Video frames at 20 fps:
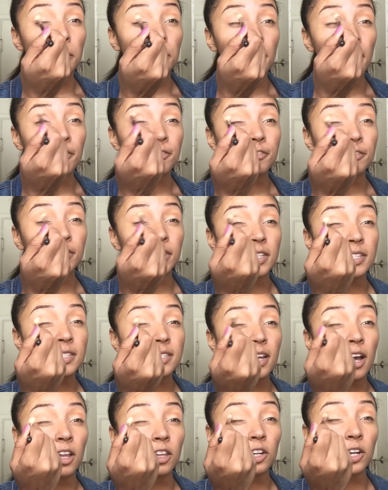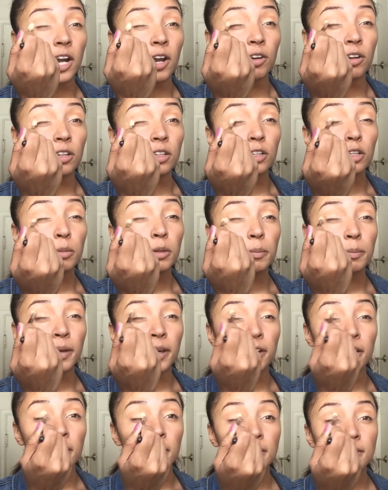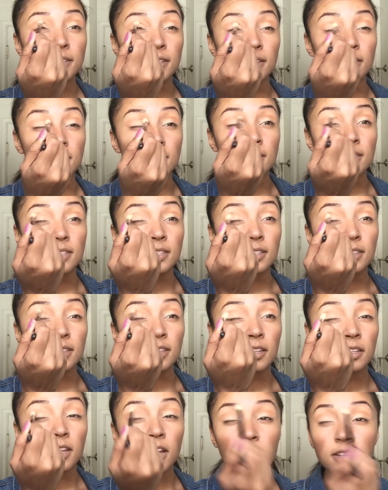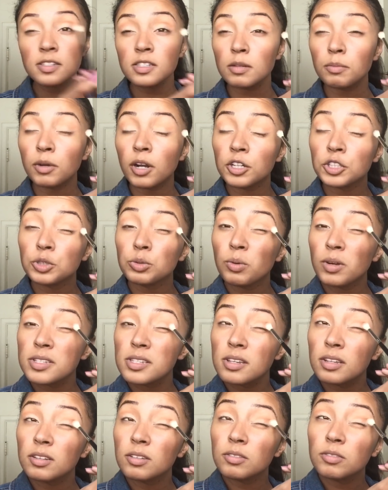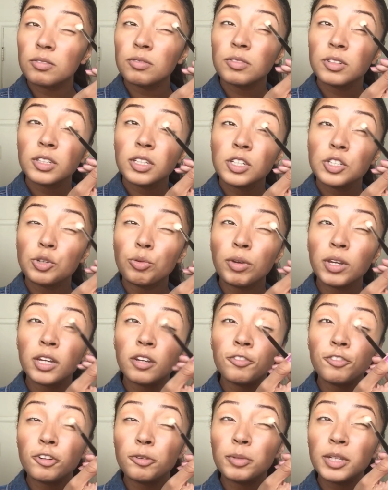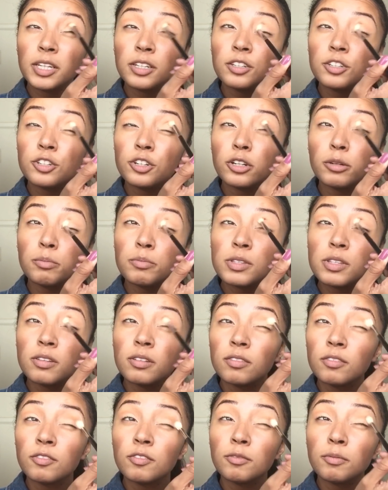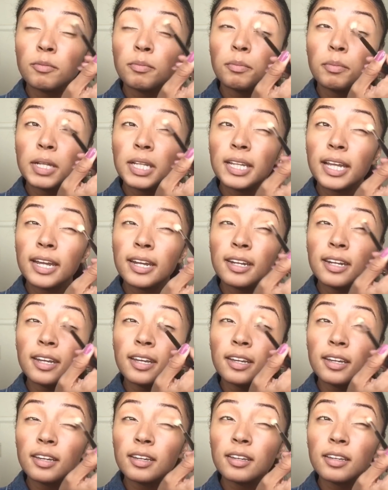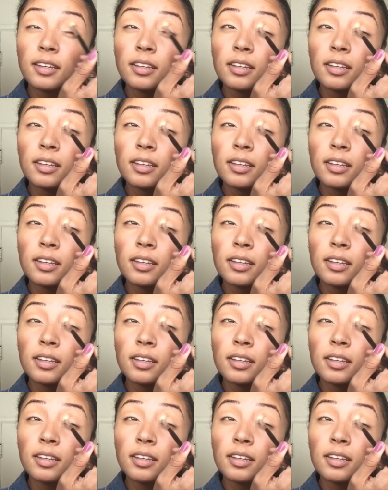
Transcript: buff this color out a little bit better since the Luxie brush wasn't really doing it for me in terms of blending.